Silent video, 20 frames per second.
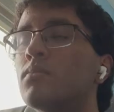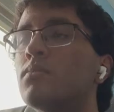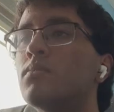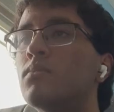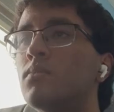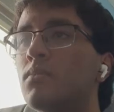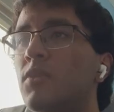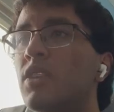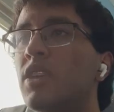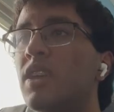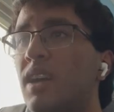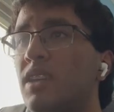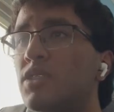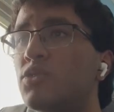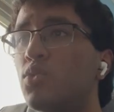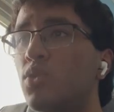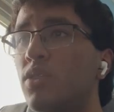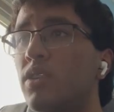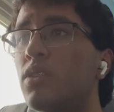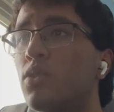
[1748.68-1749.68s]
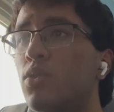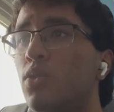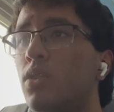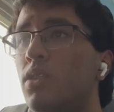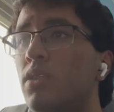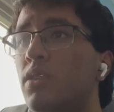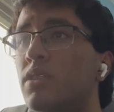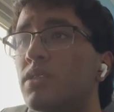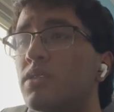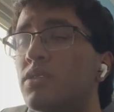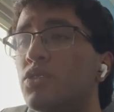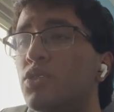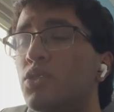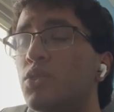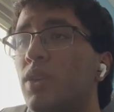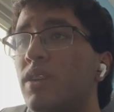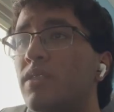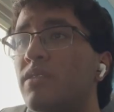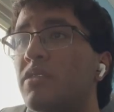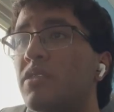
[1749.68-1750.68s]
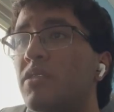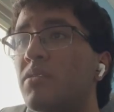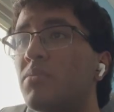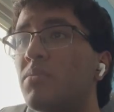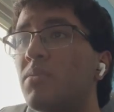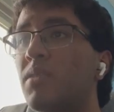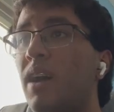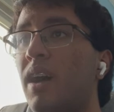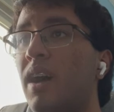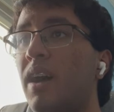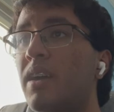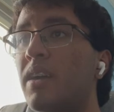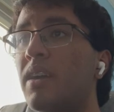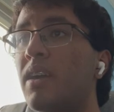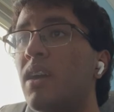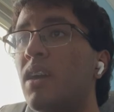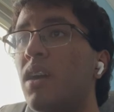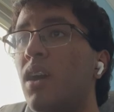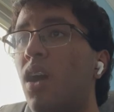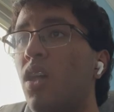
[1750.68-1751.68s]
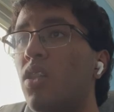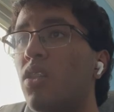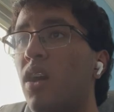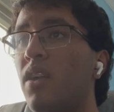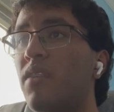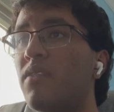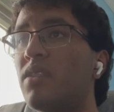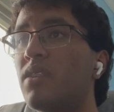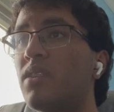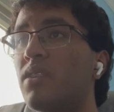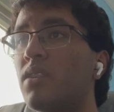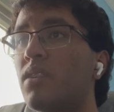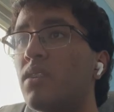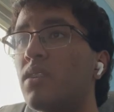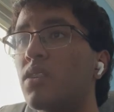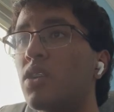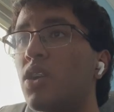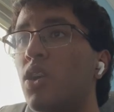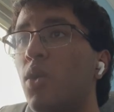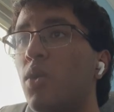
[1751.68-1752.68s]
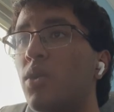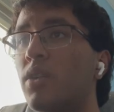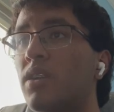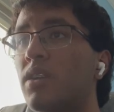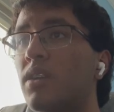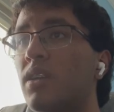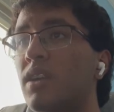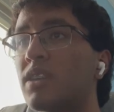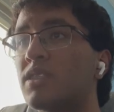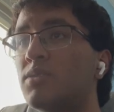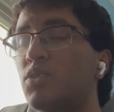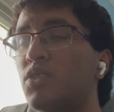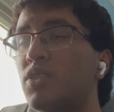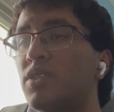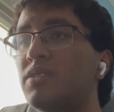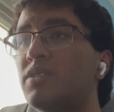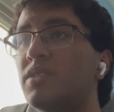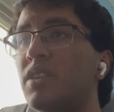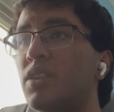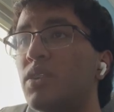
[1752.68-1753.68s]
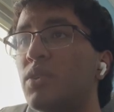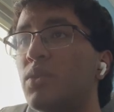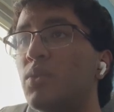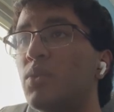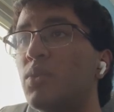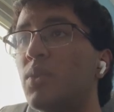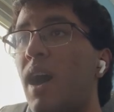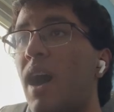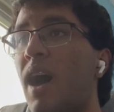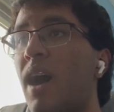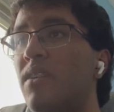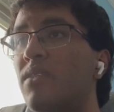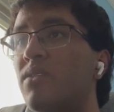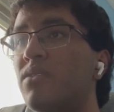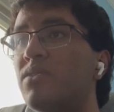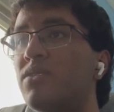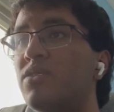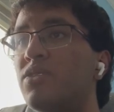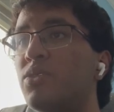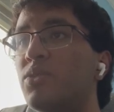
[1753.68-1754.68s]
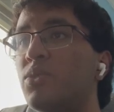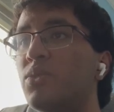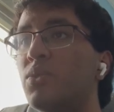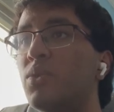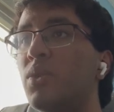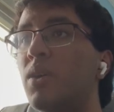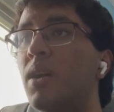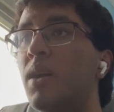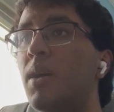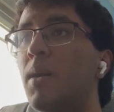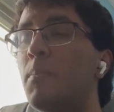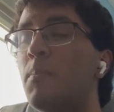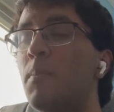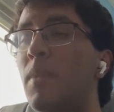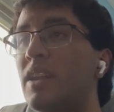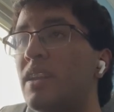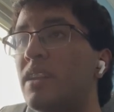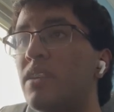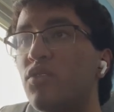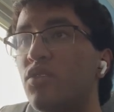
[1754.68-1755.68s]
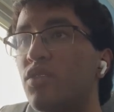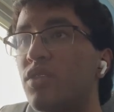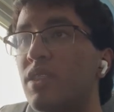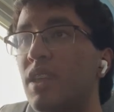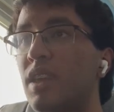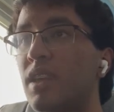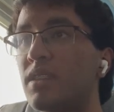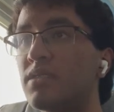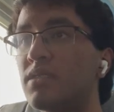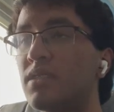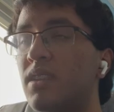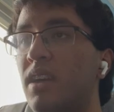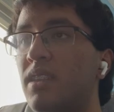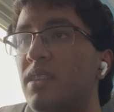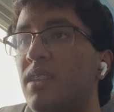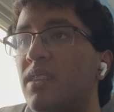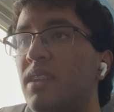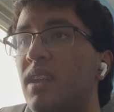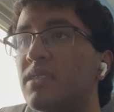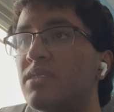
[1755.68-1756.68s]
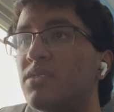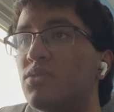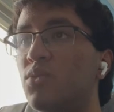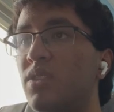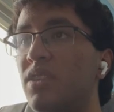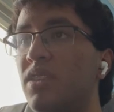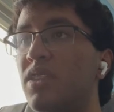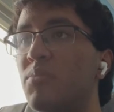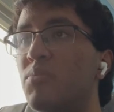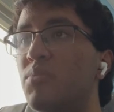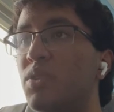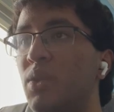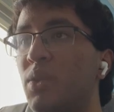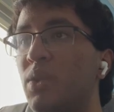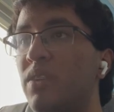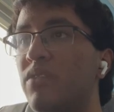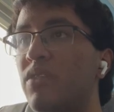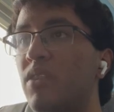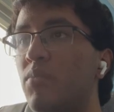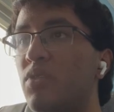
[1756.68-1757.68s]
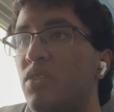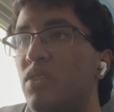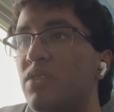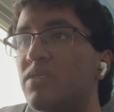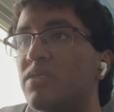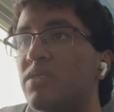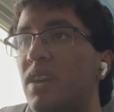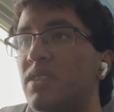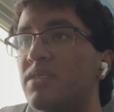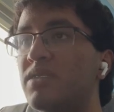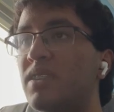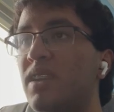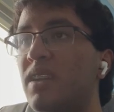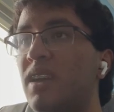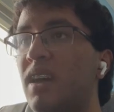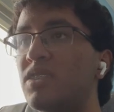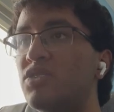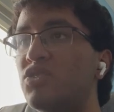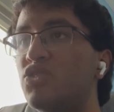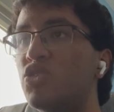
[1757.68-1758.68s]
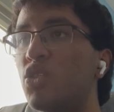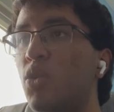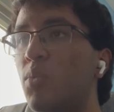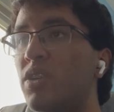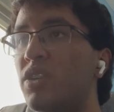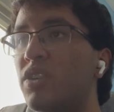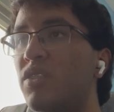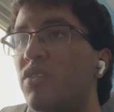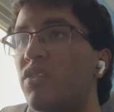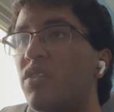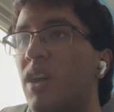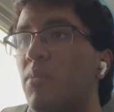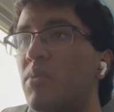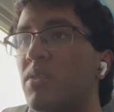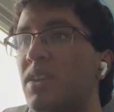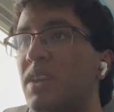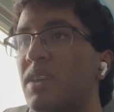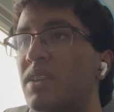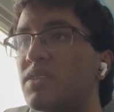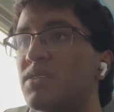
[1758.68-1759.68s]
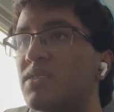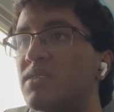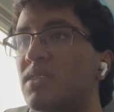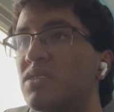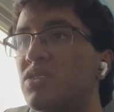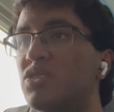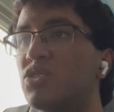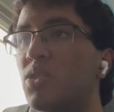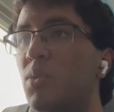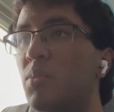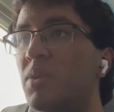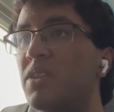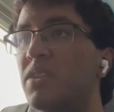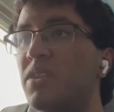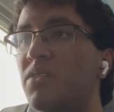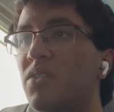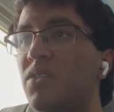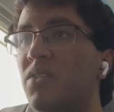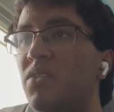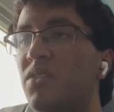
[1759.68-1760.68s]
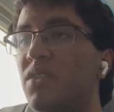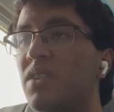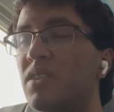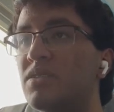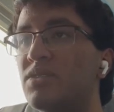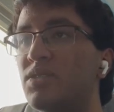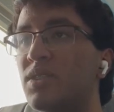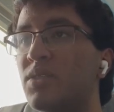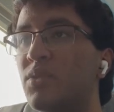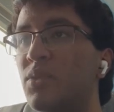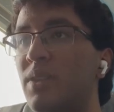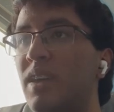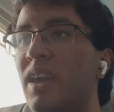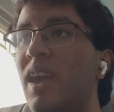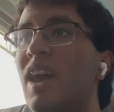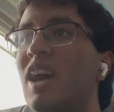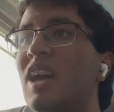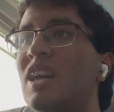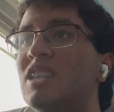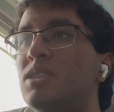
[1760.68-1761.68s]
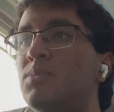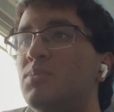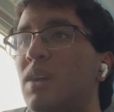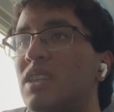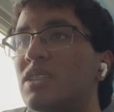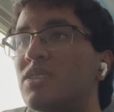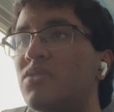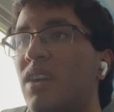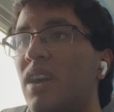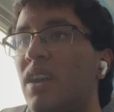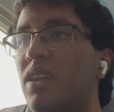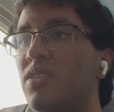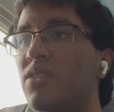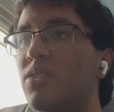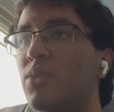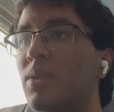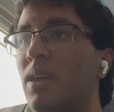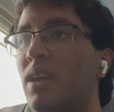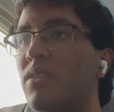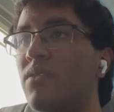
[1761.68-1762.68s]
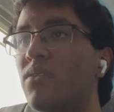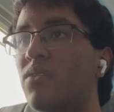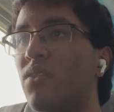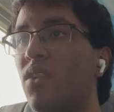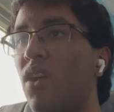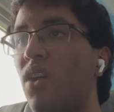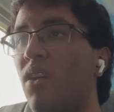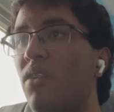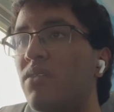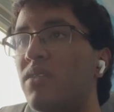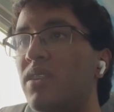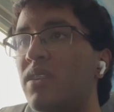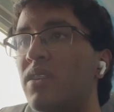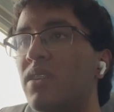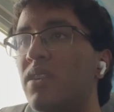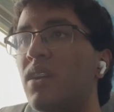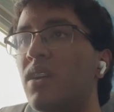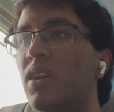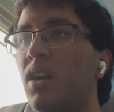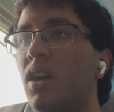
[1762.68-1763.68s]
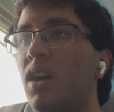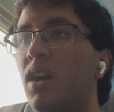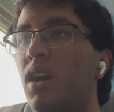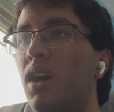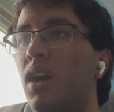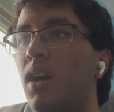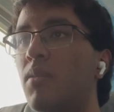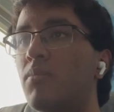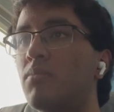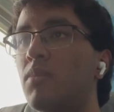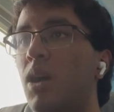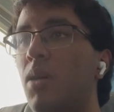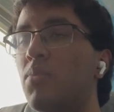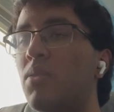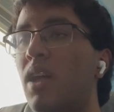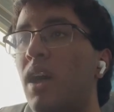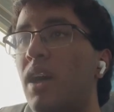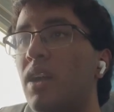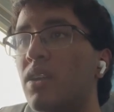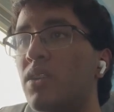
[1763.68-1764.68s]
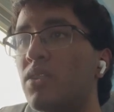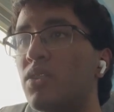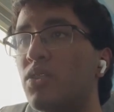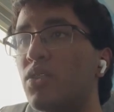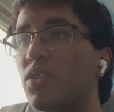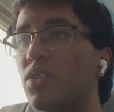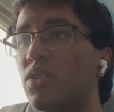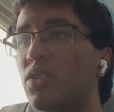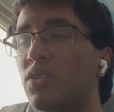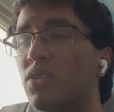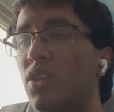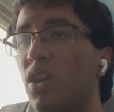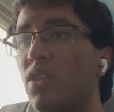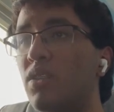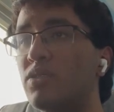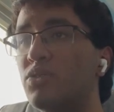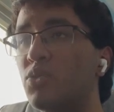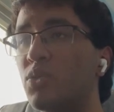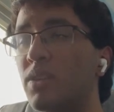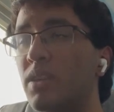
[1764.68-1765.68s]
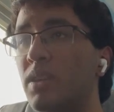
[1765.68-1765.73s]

yeah it's really cool because you get to apply a lot of the coding experience that you have to many different things. And I think that's really the beauty of computer science that it has so many different applications and so many different fields you can really specify into, get involved in um, applying your knowledge really.